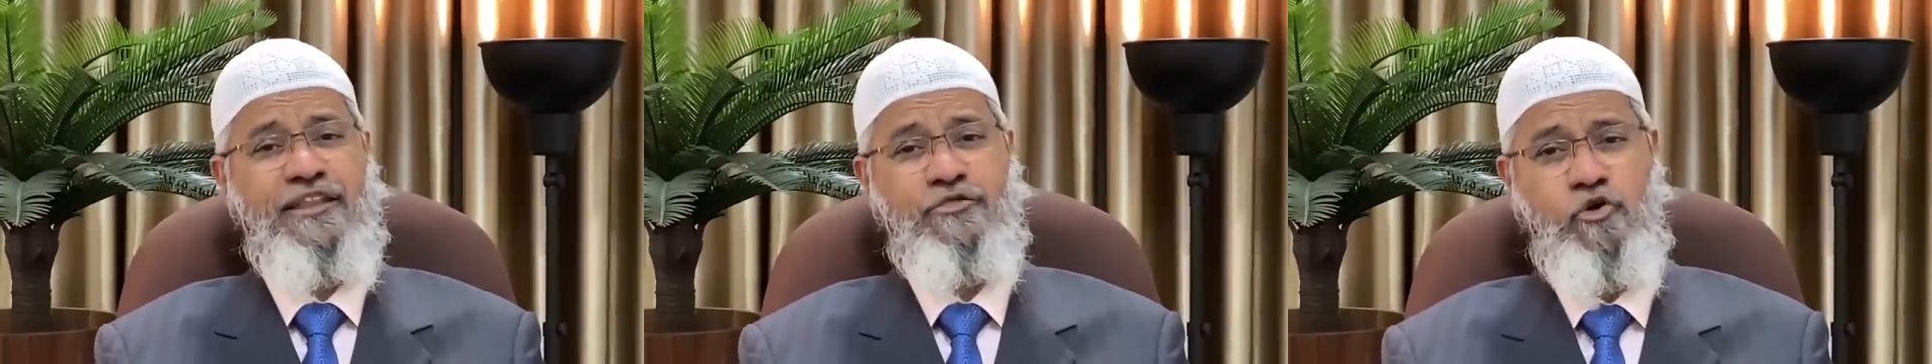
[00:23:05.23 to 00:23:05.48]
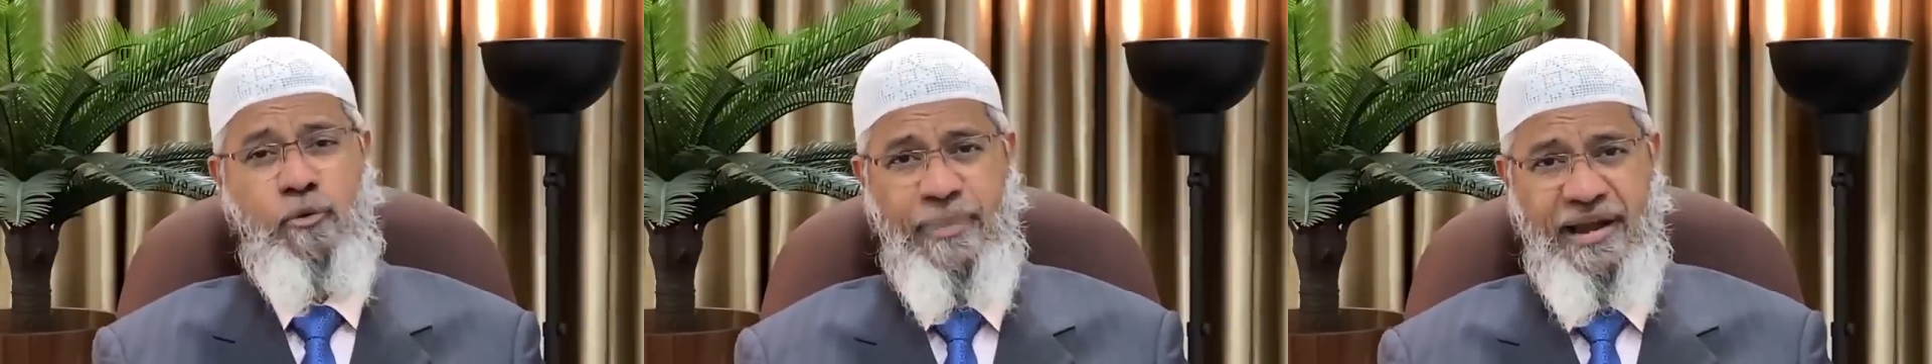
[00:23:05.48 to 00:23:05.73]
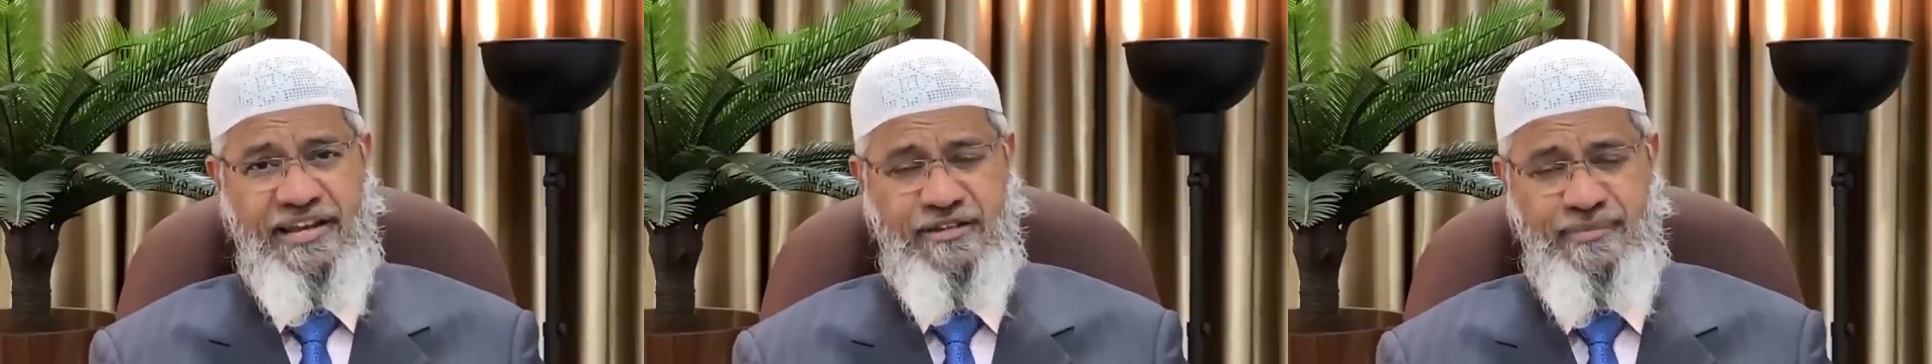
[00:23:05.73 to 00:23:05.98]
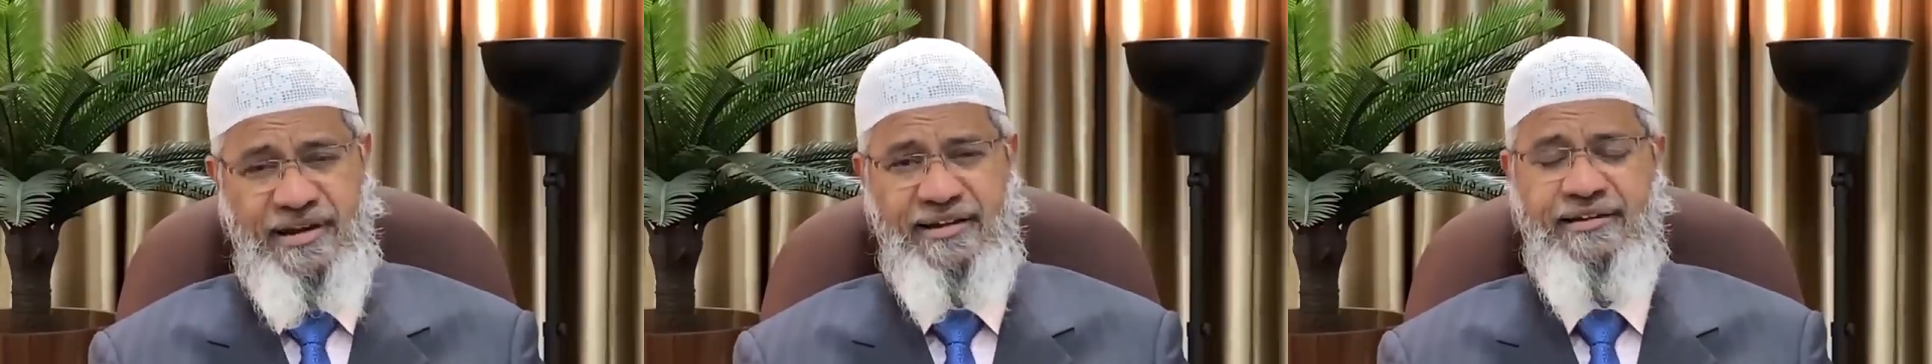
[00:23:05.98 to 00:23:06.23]
is no
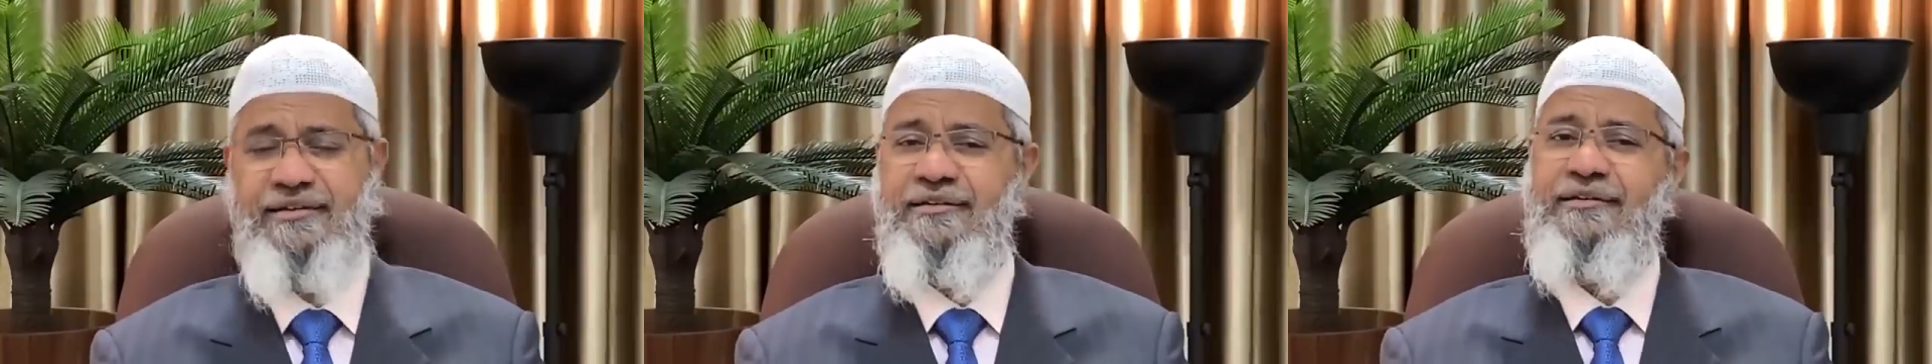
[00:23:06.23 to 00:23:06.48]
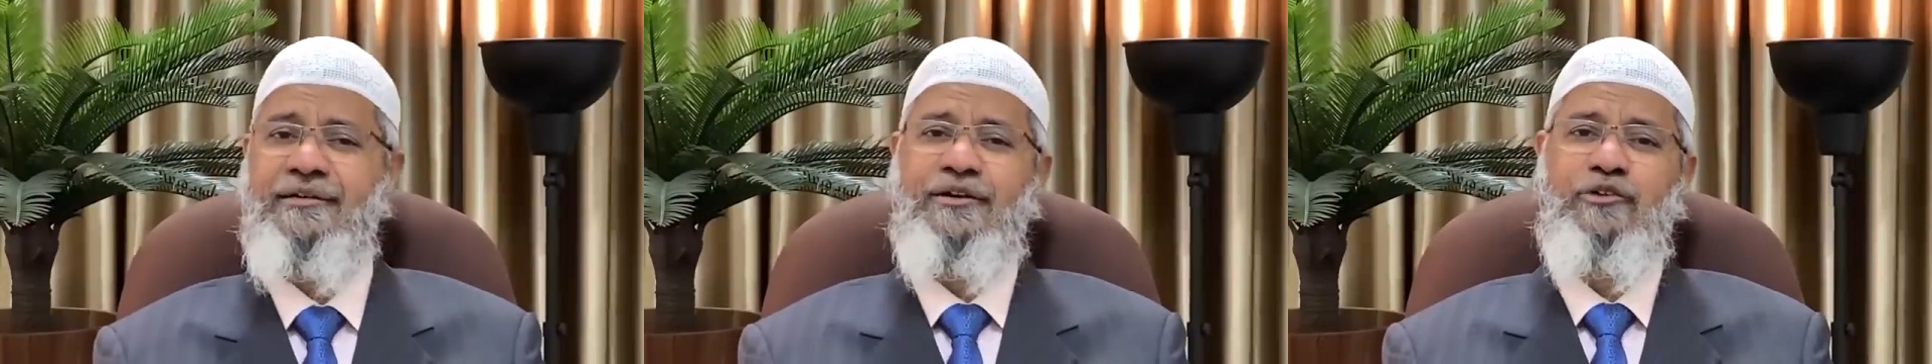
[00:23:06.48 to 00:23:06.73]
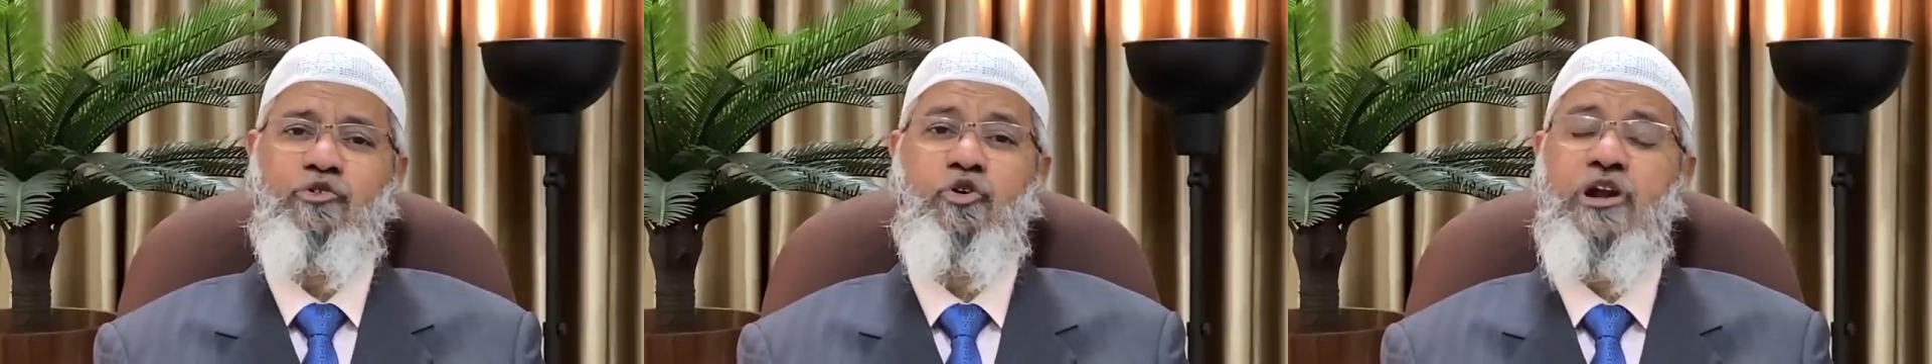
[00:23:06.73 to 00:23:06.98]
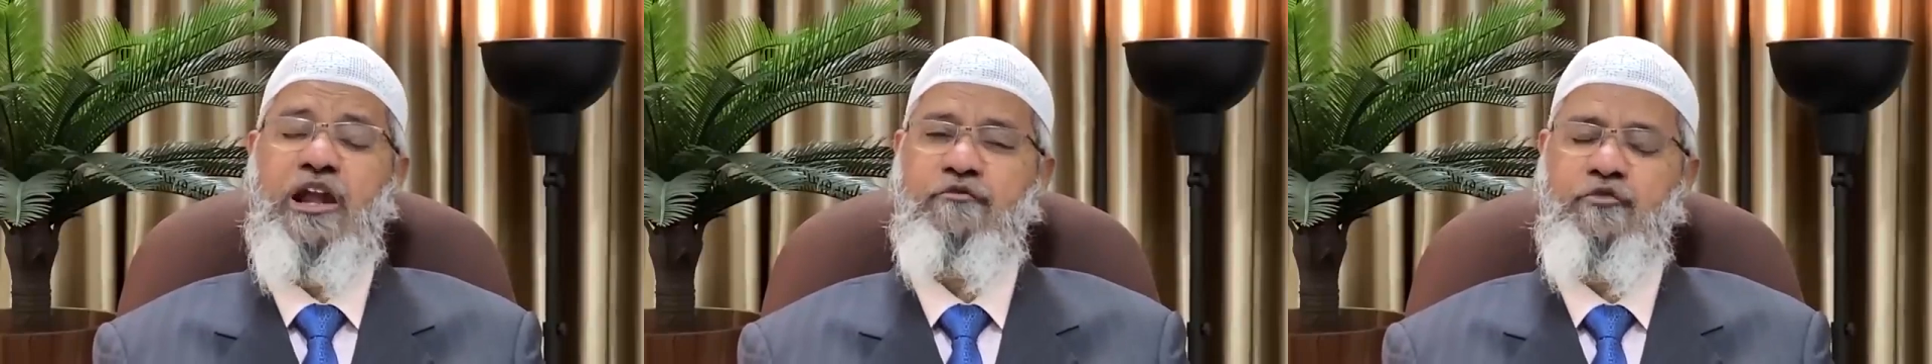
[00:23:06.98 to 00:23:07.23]
punishment, you
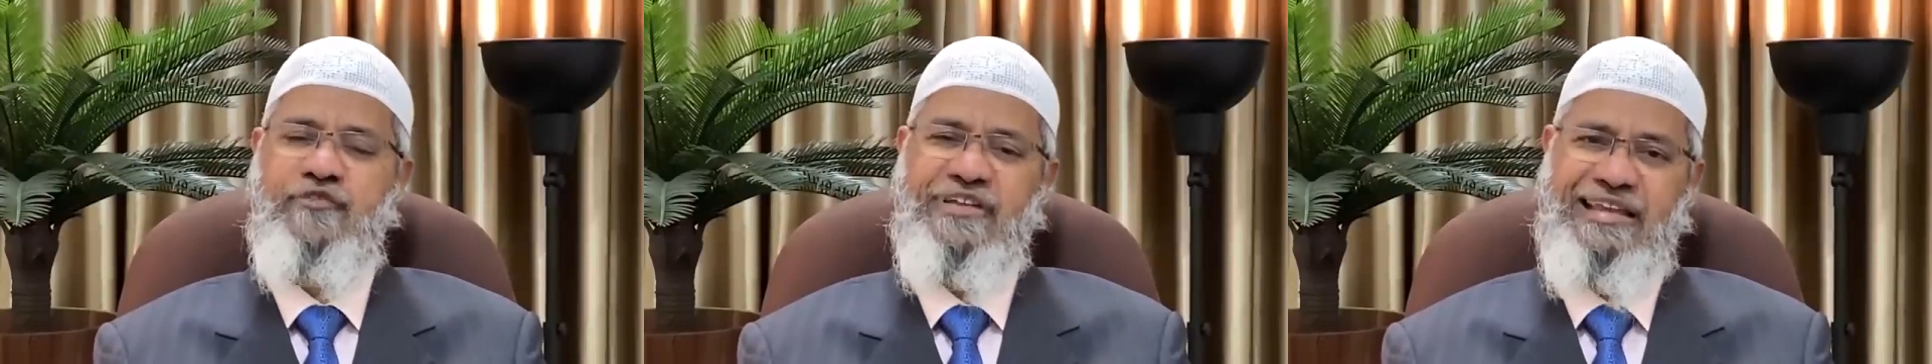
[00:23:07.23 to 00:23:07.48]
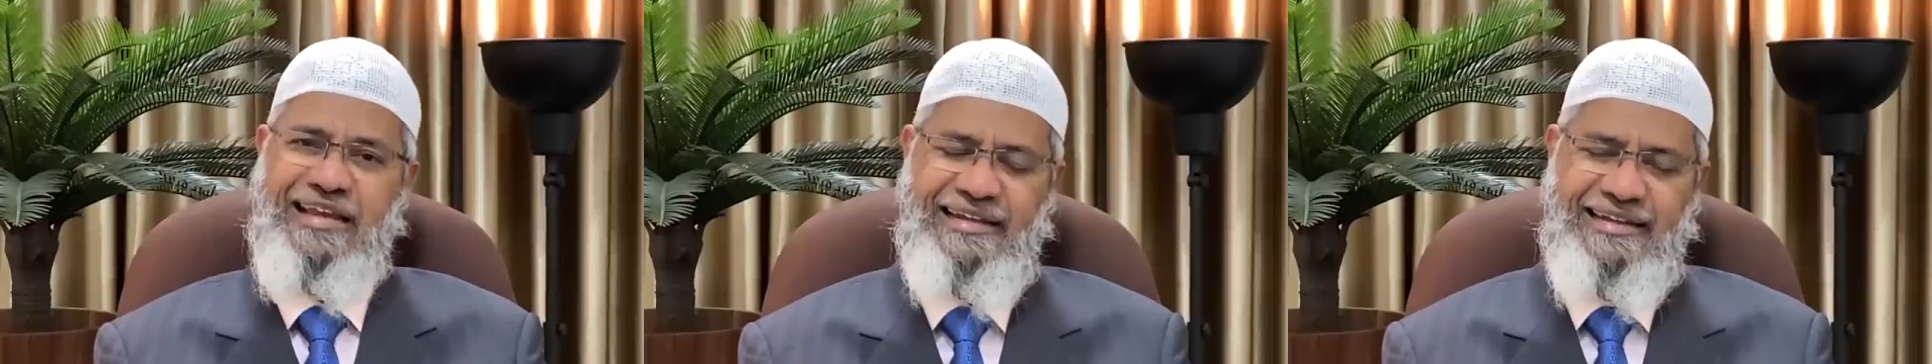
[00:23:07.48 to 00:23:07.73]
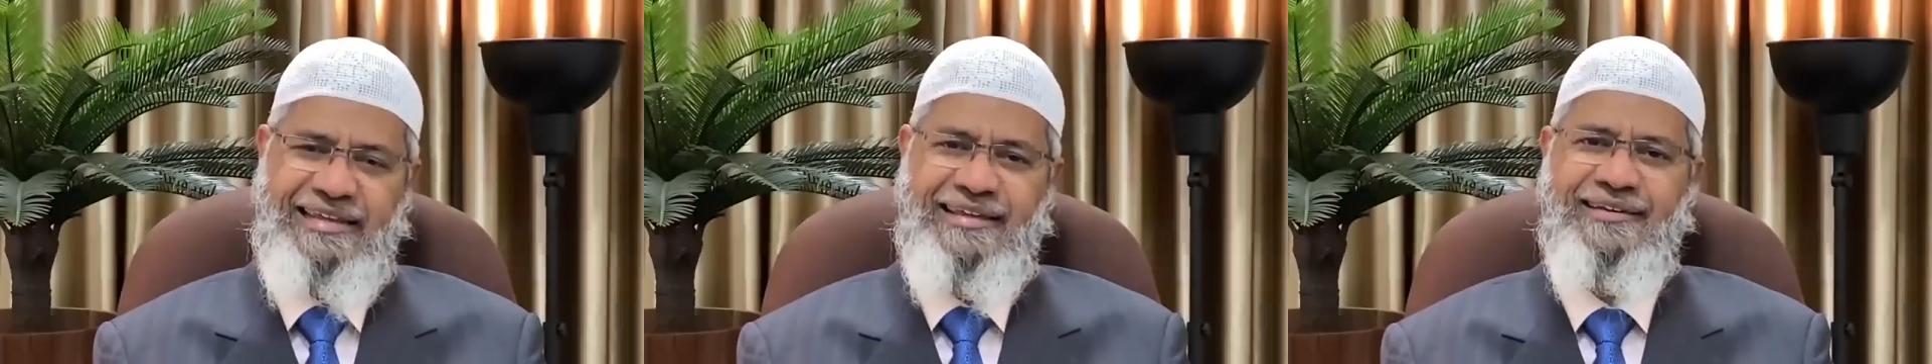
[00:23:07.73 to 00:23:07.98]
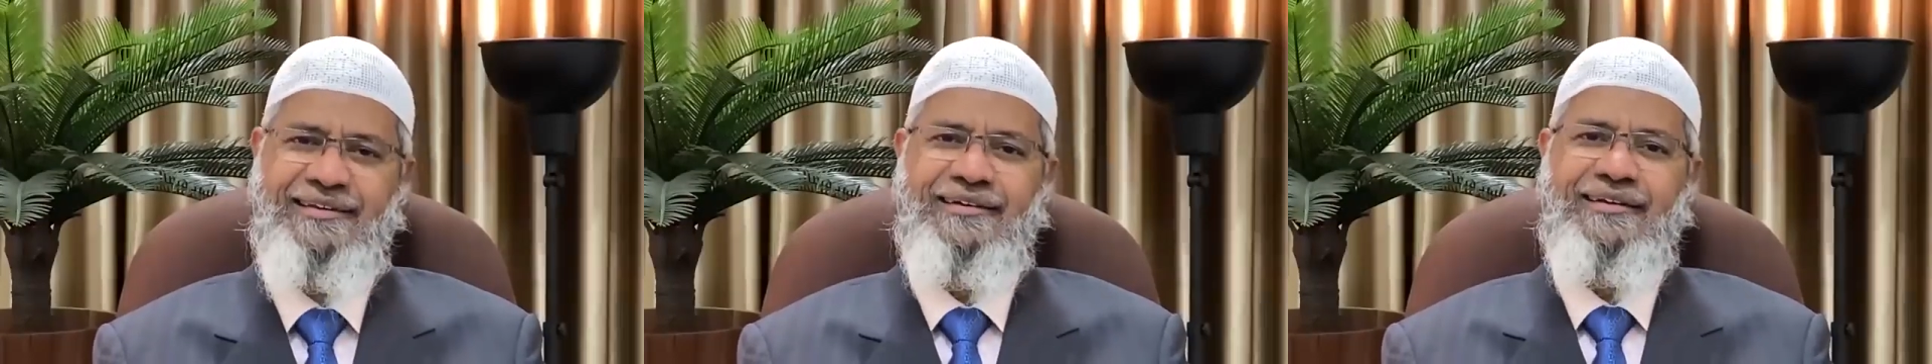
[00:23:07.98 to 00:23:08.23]
don't have to feel
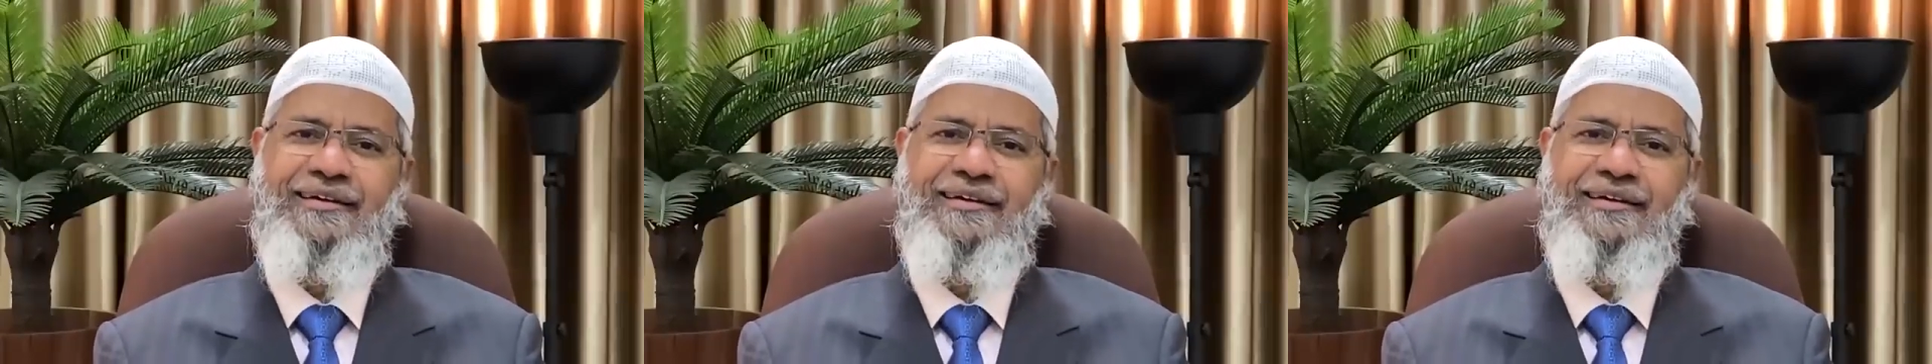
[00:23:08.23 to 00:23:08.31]
guilty.